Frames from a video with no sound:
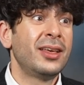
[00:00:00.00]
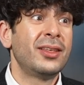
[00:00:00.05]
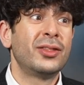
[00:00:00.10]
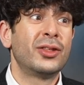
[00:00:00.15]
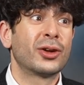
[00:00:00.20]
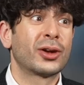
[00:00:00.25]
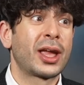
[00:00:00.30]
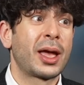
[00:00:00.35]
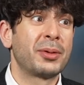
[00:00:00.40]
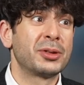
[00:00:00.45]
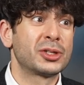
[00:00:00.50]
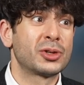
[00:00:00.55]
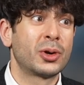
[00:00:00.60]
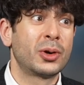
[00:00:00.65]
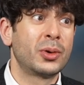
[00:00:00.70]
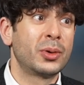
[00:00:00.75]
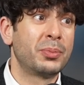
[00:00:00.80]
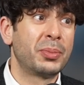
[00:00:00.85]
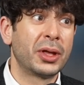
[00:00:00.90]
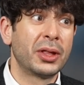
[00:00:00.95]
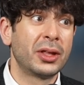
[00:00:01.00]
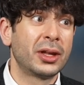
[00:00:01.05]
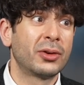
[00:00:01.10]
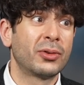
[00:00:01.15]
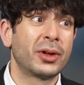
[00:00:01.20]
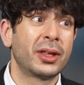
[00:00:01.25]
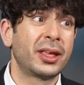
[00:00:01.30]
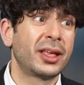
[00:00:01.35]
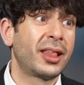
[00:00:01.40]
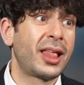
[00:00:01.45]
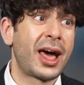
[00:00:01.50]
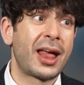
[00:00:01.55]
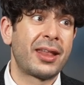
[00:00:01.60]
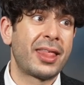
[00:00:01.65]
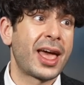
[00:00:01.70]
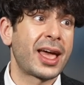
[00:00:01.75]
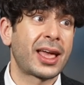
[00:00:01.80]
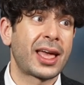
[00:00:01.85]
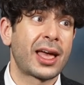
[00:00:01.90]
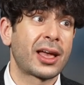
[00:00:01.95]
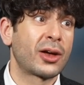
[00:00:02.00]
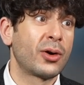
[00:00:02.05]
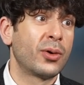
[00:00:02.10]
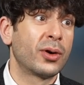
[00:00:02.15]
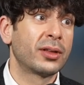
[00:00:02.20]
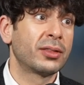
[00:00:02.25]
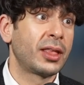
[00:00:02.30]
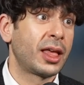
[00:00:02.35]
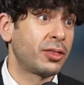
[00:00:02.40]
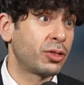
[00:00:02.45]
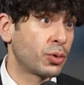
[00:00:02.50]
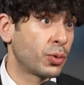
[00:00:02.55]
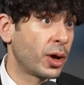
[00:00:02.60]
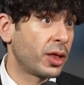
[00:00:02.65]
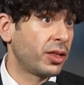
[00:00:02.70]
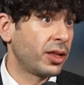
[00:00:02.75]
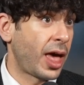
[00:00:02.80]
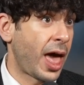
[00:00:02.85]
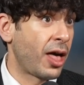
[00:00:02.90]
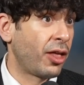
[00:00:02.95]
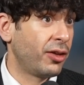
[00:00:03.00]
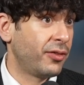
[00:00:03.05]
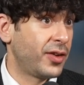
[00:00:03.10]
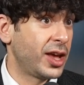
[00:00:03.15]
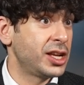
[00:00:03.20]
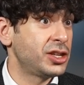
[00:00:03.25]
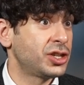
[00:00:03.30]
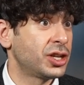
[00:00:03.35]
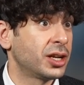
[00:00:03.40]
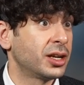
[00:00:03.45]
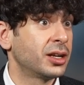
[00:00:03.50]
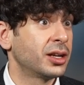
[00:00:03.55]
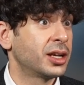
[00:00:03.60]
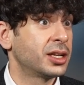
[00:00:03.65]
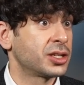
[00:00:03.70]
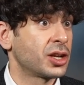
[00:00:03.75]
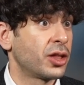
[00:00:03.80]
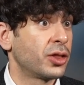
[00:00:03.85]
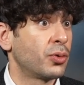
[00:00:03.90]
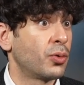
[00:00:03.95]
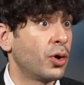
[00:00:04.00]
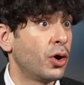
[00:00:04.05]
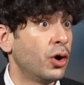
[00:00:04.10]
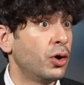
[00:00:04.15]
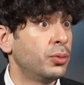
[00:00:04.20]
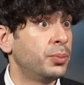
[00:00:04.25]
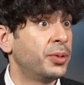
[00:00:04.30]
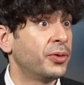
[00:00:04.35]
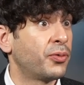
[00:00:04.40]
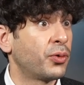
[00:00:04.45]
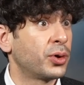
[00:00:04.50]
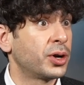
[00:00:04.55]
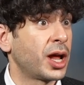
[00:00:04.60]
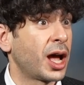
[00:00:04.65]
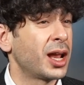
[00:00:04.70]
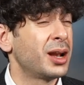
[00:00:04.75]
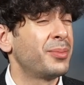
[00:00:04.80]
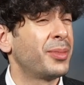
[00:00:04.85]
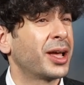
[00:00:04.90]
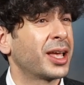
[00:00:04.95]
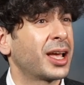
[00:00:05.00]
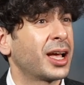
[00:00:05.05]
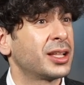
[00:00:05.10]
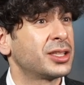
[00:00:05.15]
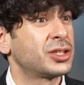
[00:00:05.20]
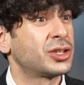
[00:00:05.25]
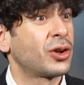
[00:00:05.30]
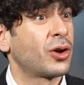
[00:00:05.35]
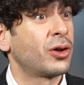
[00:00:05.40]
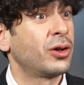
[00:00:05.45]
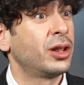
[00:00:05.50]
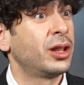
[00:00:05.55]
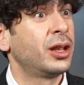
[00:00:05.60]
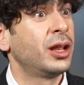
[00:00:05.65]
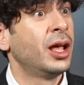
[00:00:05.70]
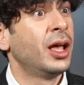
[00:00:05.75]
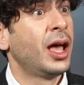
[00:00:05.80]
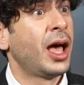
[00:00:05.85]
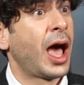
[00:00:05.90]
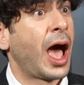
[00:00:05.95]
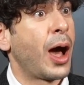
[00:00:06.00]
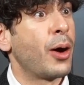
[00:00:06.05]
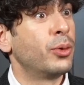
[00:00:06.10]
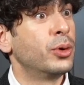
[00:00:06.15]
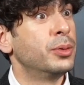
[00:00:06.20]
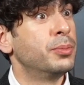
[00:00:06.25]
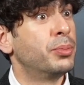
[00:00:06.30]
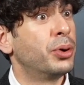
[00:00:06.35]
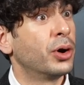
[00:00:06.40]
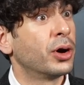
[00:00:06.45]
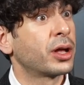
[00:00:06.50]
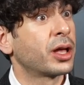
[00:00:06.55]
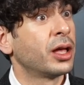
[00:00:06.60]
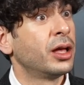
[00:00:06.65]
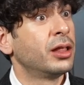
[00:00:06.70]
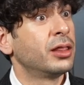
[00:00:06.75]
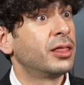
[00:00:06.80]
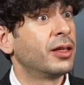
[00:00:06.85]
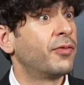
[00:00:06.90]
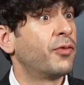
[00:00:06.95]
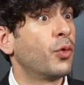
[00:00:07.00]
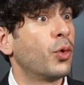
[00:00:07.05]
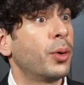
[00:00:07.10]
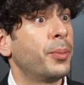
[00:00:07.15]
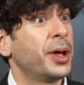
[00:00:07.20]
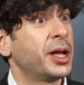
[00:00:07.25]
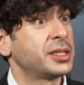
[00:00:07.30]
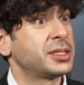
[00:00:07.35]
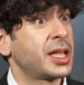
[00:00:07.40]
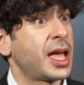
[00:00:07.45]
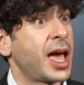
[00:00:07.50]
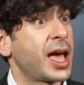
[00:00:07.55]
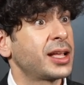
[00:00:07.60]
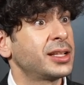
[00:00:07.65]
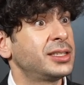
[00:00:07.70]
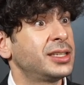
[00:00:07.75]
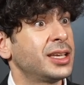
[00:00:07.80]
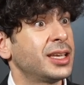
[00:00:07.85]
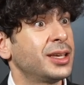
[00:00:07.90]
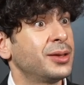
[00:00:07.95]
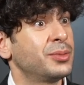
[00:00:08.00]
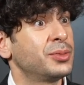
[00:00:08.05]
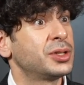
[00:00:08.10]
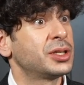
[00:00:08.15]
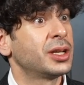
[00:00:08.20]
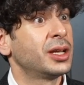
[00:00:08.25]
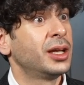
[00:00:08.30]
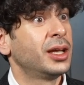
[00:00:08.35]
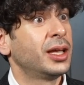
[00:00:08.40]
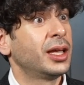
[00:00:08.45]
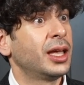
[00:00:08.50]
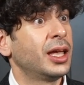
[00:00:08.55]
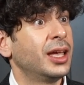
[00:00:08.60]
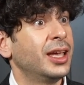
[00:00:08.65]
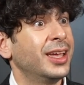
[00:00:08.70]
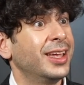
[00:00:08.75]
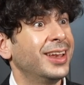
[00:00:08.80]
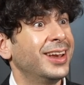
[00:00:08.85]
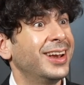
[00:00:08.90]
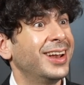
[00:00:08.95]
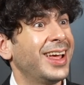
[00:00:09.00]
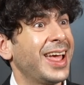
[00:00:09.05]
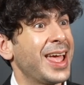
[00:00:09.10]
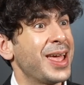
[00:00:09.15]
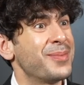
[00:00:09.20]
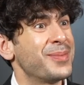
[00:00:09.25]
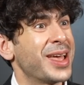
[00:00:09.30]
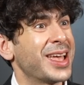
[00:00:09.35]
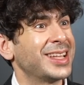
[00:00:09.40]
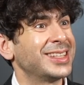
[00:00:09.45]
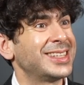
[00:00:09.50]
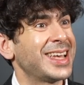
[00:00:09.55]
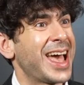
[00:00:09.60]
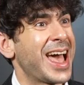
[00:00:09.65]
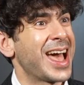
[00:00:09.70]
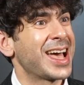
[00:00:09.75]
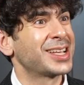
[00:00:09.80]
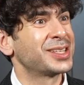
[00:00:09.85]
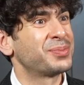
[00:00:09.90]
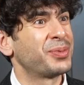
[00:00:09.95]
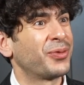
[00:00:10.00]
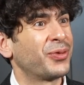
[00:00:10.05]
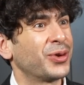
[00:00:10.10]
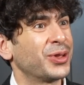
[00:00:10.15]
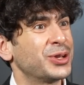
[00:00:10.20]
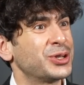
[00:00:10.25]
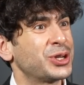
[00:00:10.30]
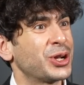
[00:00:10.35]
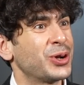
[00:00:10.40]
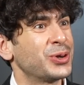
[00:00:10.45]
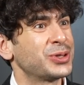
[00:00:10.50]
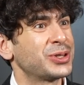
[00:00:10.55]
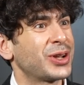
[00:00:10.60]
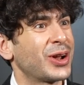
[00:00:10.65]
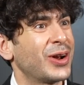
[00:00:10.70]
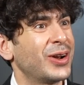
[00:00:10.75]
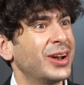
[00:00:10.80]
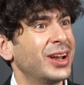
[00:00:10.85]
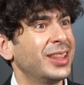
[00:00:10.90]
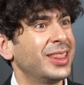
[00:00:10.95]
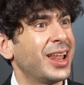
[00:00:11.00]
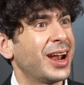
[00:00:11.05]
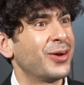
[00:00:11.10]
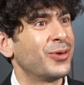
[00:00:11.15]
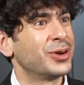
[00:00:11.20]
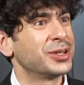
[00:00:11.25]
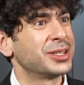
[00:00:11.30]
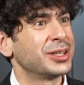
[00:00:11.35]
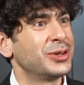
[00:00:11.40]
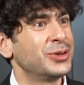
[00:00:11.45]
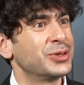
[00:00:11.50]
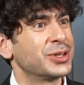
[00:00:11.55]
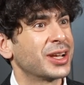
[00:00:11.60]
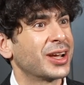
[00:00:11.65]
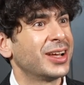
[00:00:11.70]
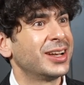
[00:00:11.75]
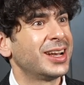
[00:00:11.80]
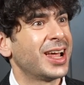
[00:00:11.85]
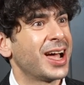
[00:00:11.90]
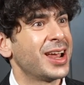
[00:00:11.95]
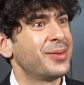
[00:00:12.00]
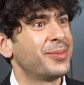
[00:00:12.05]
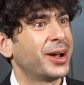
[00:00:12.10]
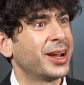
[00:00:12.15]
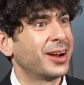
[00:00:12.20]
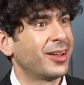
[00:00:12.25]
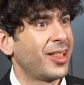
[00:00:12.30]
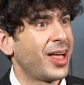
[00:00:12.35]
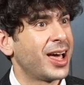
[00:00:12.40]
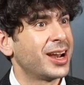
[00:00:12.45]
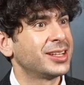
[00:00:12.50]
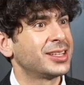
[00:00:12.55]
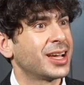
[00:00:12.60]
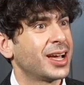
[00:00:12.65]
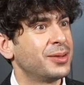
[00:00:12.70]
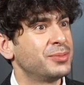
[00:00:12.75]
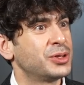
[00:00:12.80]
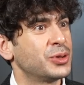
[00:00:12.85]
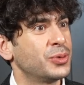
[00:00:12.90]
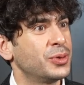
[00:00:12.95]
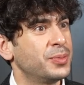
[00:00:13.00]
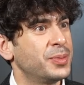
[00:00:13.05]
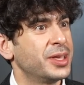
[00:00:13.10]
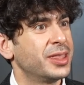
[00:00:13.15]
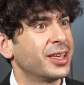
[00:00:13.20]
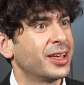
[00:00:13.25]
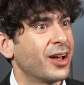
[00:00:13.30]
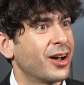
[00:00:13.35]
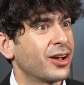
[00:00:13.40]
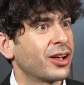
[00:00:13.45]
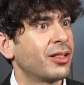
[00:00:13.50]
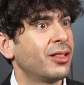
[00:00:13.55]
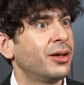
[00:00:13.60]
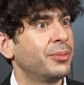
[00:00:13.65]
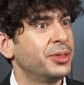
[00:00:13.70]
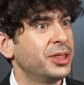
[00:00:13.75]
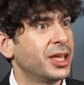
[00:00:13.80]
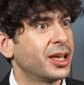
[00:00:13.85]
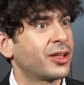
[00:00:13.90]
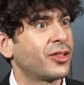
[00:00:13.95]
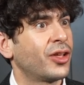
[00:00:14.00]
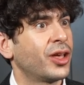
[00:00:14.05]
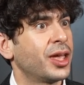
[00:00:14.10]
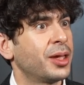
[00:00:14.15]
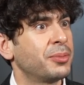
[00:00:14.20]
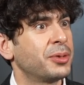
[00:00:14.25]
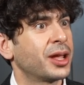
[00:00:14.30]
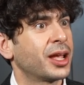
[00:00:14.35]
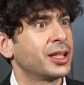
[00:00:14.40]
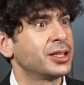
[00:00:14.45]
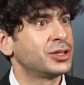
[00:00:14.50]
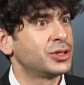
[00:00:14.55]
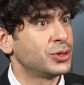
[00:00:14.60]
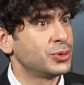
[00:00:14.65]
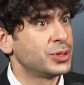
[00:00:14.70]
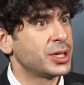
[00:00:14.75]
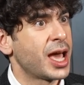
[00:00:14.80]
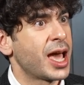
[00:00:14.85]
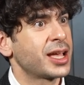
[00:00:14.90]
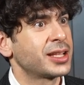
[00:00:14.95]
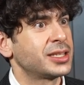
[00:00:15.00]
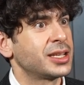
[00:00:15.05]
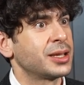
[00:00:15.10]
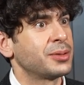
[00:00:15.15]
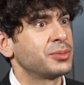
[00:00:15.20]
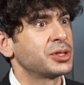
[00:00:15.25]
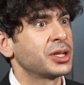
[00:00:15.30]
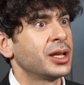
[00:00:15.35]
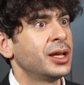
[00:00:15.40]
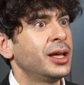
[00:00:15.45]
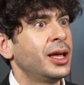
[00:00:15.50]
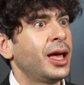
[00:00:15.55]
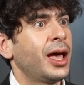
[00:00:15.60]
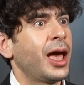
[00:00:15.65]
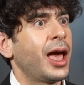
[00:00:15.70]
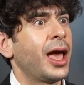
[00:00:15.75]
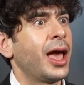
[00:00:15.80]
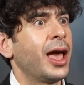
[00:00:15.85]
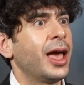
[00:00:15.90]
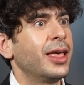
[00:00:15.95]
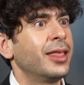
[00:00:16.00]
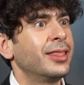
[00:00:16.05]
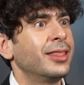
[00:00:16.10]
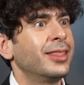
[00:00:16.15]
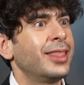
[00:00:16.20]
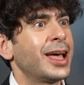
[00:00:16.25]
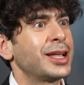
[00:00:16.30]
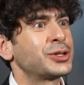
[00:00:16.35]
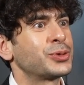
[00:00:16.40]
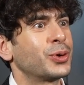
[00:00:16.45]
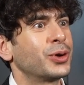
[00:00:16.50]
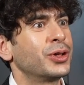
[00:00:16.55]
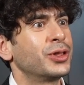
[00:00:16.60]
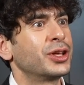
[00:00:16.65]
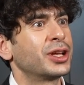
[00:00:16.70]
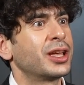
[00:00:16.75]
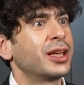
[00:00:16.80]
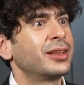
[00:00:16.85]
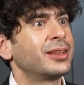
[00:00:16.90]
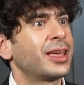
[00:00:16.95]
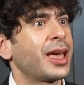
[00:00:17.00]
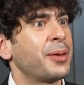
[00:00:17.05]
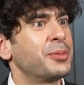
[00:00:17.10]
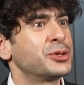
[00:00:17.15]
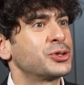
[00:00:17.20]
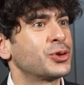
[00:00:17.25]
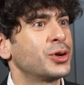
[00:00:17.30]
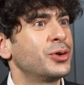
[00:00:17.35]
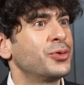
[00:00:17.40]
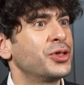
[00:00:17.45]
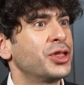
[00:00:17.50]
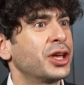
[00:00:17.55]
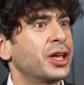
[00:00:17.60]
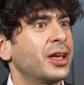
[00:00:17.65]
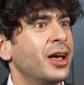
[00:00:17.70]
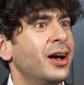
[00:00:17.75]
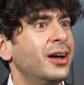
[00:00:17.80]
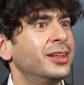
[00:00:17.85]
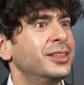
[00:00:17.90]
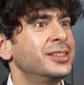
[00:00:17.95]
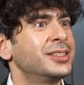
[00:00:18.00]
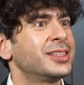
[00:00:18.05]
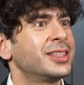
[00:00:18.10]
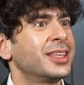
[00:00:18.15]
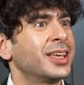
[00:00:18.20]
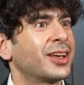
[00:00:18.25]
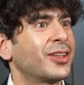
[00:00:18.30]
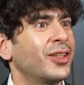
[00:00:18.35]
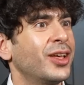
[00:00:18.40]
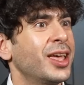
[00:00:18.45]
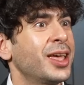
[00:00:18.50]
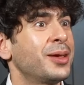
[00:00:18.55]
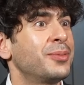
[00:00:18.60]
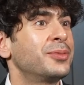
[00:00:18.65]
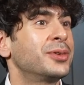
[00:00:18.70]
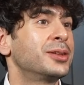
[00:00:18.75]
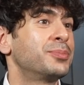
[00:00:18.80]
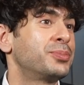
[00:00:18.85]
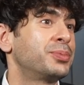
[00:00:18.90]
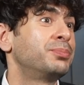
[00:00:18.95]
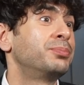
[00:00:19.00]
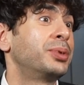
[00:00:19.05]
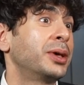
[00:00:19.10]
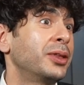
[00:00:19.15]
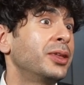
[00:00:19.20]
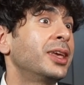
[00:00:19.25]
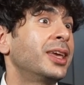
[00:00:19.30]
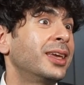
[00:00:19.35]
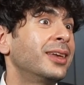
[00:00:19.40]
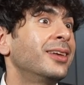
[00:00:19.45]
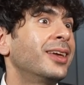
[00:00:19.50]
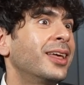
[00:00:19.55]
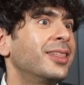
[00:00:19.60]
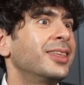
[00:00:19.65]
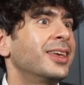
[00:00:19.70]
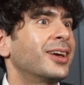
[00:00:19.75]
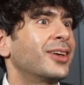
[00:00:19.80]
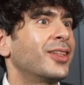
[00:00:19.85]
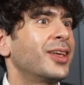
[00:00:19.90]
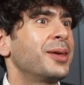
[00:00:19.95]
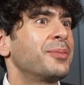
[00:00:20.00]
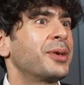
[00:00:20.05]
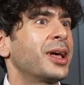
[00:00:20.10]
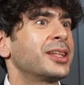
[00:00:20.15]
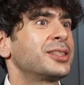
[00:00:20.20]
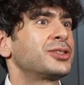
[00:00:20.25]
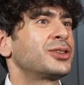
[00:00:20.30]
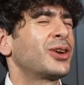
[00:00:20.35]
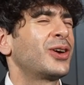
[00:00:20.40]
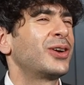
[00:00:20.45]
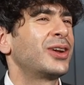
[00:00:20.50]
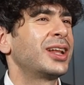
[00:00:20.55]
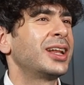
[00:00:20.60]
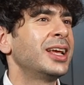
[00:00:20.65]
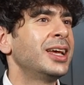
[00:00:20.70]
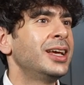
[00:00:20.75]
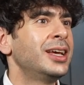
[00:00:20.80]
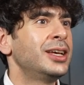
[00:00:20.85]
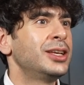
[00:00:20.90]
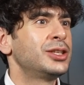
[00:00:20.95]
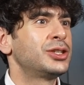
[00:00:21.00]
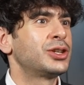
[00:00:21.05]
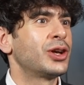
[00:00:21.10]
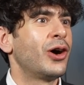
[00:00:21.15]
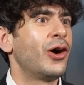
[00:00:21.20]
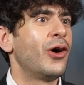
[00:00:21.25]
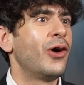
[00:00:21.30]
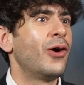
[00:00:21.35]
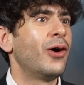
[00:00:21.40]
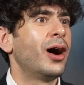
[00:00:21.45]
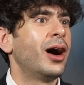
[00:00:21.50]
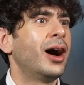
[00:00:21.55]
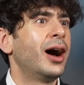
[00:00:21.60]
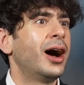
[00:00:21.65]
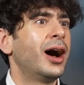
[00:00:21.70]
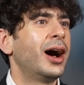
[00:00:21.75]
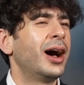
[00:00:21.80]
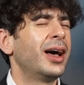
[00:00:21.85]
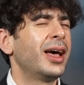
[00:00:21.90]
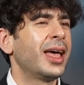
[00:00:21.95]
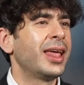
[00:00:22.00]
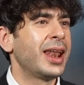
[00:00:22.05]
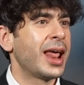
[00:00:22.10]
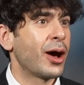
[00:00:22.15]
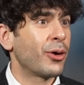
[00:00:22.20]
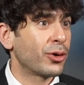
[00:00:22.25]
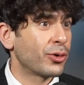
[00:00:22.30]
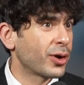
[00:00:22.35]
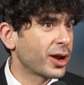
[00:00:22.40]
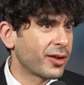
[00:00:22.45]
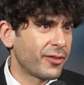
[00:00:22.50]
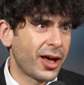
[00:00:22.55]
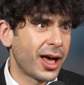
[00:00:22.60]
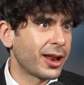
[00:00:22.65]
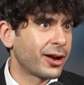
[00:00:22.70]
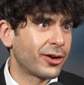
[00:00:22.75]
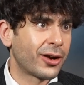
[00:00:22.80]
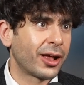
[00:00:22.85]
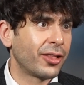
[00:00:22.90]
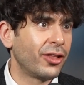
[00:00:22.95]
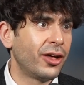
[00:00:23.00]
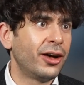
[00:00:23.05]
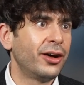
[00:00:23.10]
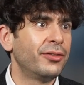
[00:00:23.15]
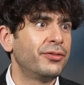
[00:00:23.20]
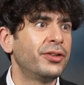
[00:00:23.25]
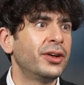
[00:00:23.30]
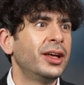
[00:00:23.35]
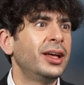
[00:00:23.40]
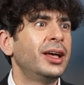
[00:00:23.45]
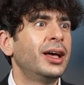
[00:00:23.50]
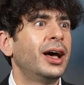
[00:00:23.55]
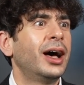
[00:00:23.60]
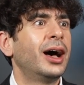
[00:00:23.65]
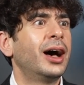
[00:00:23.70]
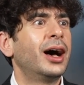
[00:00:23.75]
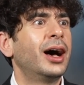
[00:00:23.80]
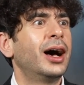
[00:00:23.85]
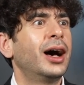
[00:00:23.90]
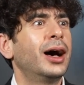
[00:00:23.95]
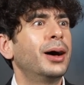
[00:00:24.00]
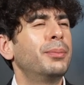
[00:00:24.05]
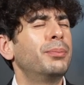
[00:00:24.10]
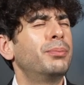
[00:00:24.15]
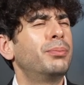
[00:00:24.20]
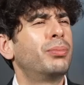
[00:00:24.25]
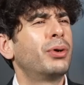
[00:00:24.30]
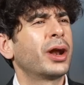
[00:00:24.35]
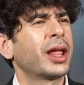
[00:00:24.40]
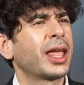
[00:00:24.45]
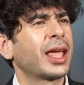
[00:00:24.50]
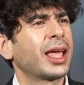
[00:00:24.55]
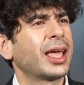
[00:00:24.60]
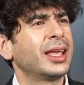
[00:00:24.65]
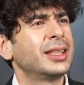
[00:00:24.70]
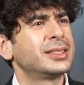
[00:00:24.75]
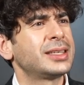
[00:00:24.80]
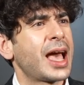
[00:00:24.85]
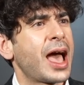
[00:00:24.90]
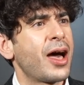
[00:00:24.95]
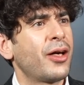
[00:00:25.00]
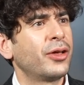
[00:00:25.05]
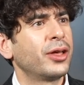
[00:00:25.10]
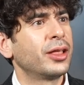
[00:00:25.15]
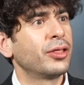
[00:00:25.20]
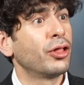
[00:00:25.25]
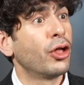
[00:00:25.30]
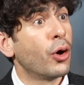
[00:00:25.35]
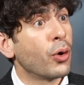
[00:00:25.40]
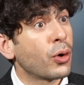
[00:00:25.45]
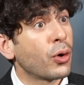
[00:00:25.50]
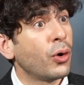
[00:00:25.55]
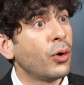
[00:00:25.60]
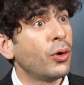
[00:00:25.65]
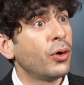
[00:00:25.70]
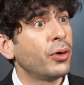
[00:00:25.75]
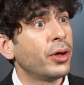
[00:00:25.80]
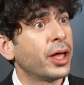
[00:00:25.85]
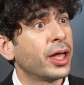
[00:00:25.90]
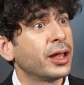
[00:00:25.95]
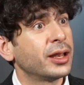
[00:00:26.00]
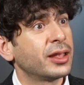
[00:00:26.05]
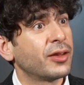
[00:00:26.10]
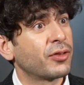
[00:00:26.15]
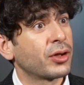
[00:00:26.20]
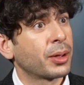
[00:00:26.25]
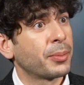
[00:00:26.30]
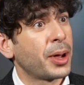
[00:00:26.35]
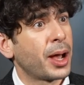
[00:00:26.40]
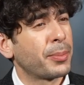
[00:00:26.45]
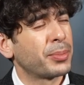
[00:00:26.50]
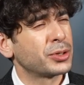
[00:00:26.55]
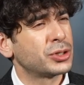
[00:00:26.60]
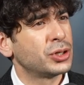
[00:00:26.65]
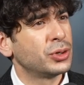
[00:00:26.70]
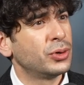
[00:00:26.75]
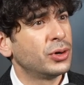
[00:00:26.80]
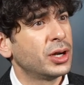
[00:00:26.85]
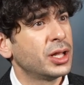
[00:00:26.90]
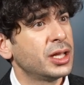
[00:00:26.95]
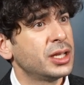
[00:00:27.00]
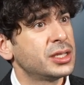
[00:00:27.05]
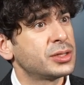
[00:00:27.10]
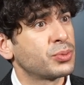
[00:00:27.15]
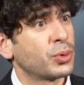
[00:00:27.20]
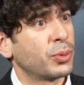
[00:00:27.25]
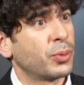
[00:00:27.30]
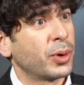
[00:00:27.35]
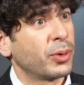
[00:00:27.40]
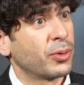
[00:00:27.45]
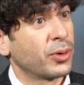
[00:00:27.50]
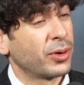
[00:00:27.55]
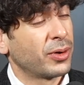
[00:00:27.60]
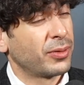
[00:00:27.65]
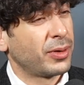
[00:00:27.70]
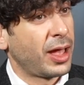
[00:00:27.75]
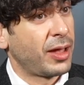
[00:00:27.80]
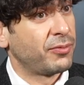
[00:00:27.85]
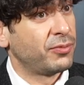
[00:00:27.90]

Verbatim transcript: their chemistry with Billy, really a lot of that got going, then through ele elevation, because on the road before Dynamite got started, I would book the four best tag teams in eight-man tags before the show started that I wasn't using on Dynamite, and a lot of times it would be the Gun Club and the Acclaimed against two tag teams. And that's where the chemistry with the Guns and the Acclaimed, and Billy and the Acclaimed got started. So, uh, and now in Ring of Honor, I love uh, bringing in talent local and giving them opportunities. When we were